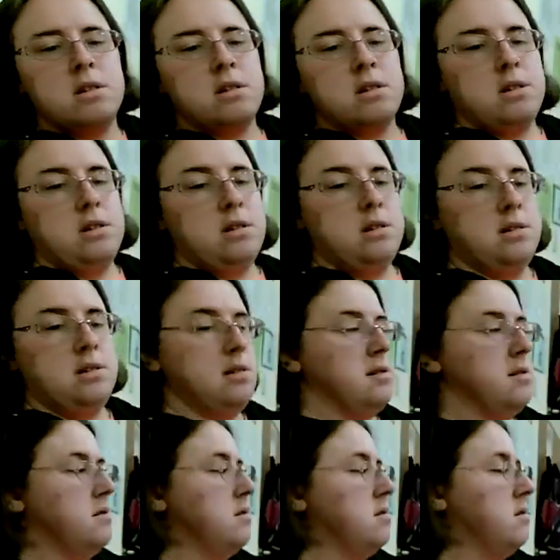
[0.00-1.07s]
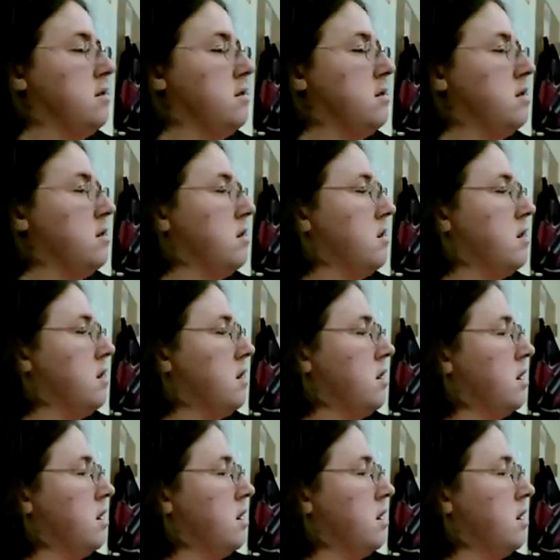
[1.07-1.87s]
(silence)